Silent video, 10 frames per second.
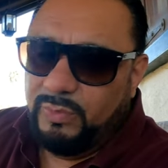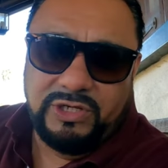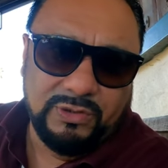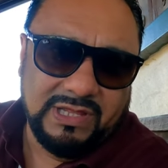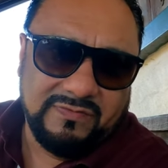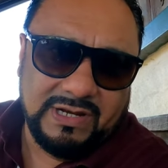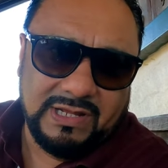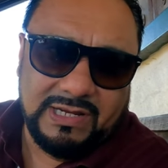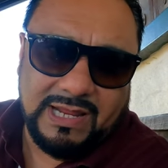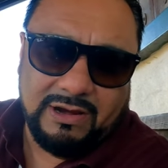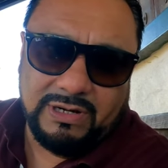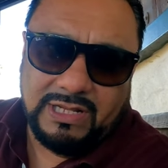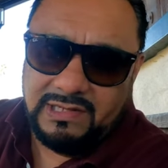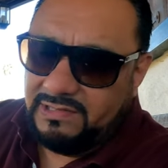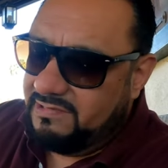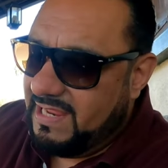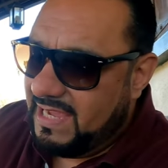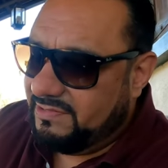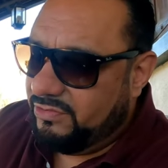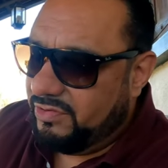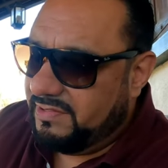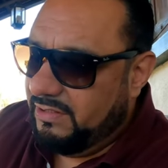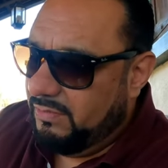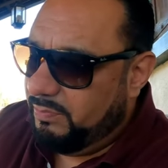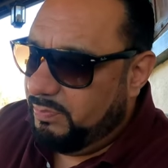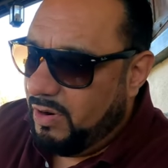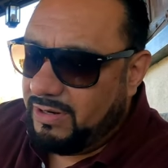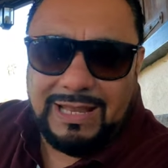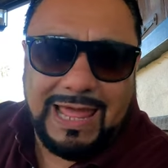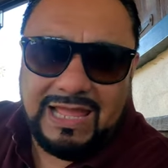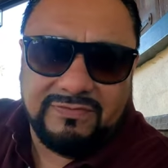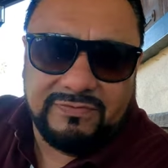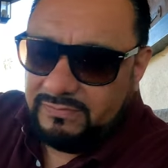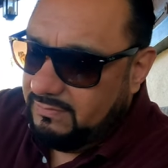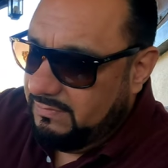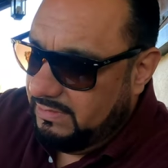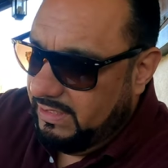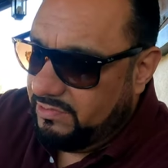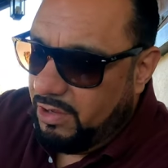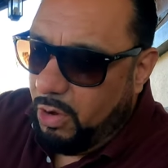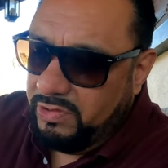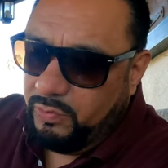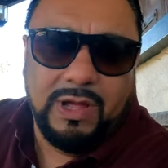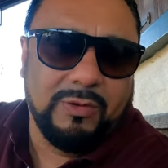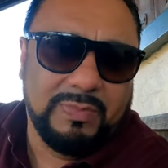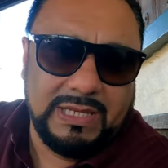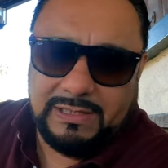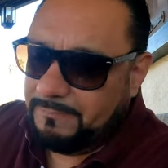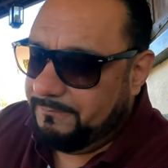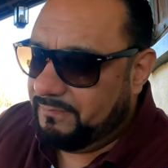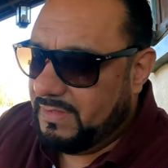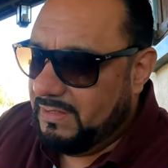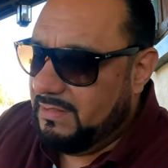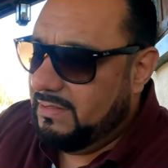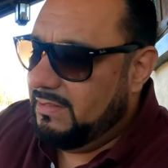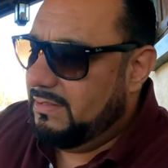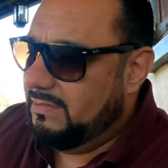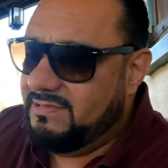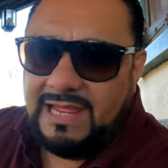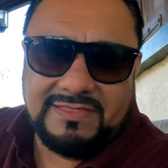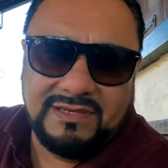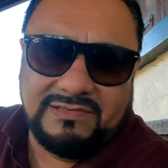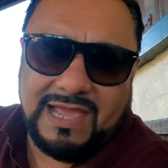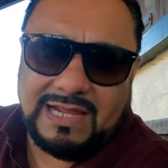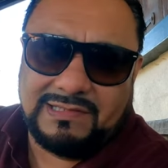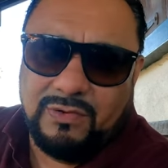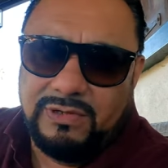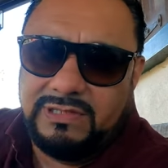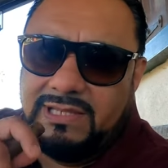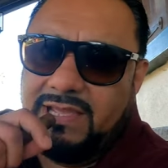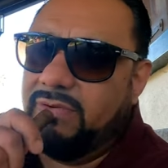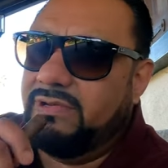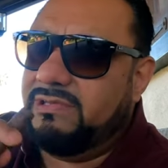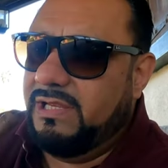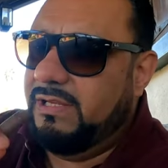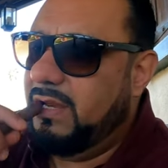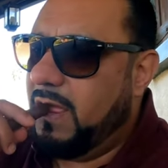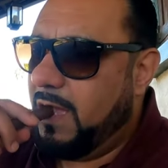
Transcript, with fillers: We do live in an era that the taxes are still part of life, as always will be. Death and taxes, the only thing guaranteed.